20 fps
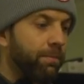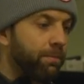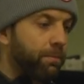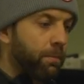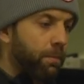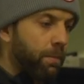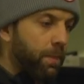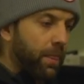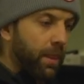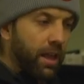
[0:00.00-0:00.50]
it,
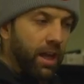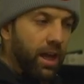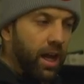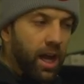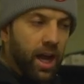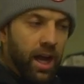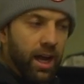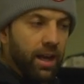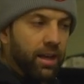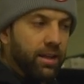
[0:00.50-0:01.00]
yeah.
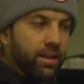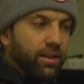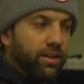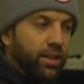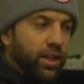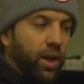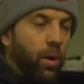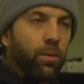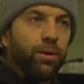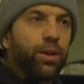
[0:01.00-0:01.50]
And
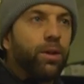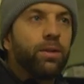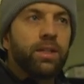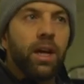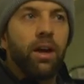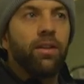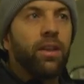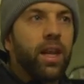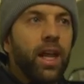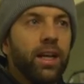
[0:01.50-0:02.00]
you don't use
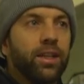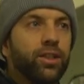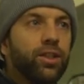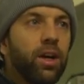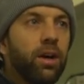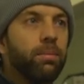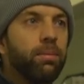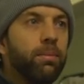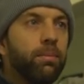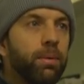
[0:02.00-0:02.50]
it on the next
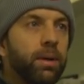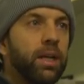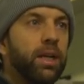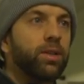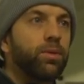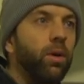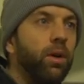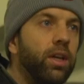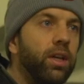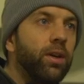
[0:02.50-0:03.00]
job,
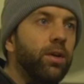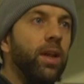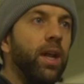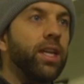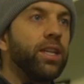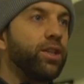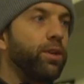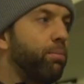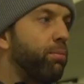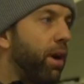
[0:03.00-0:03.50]
because what you do then
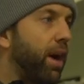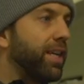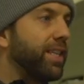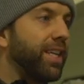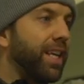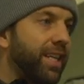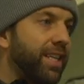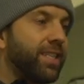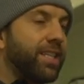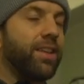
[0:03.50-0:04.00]
is you price
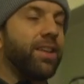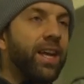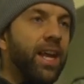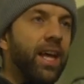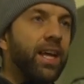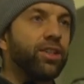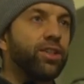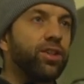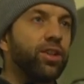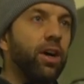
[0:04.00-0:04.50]
it into the
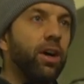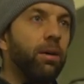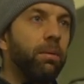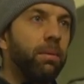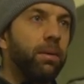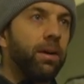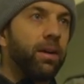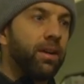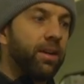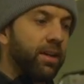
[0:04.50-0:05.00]
next job,